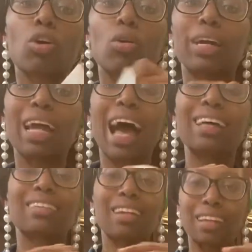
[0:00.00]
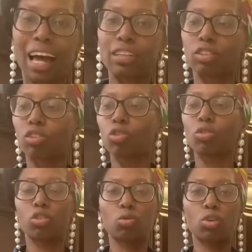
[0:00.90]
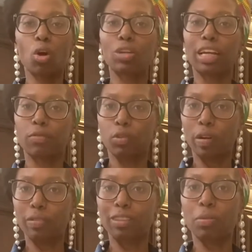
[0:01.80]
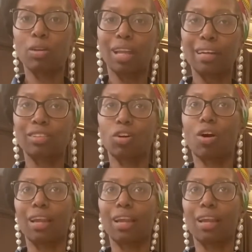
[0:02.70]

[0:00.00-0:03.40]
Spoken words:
it has a light, you know, like if you've ever smelled Lysol,